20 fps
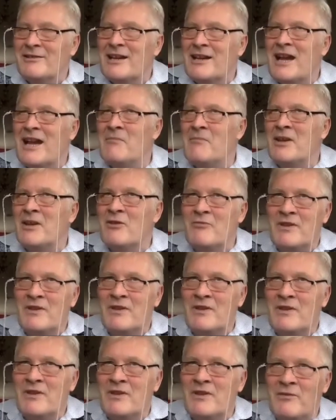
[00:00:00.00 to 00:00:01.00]
coming with
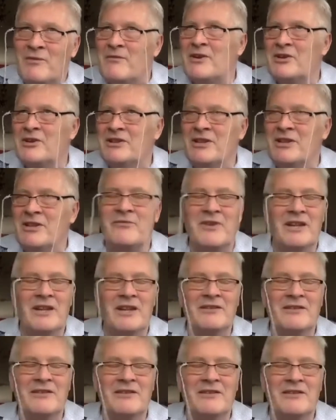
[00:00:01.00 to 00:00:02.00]
very, very
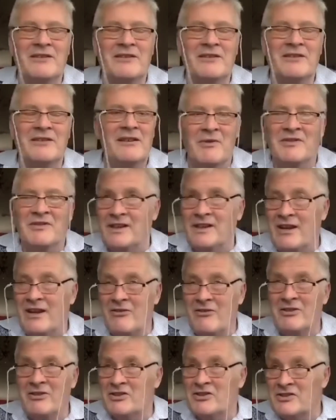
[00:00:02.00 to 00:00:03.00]
different linguistic
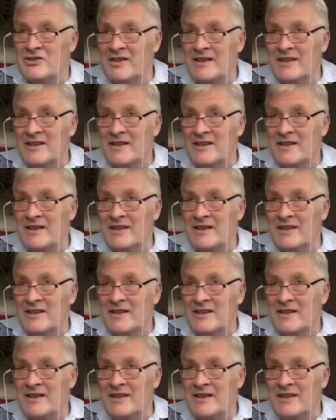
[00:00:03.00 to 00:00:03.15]
heritage.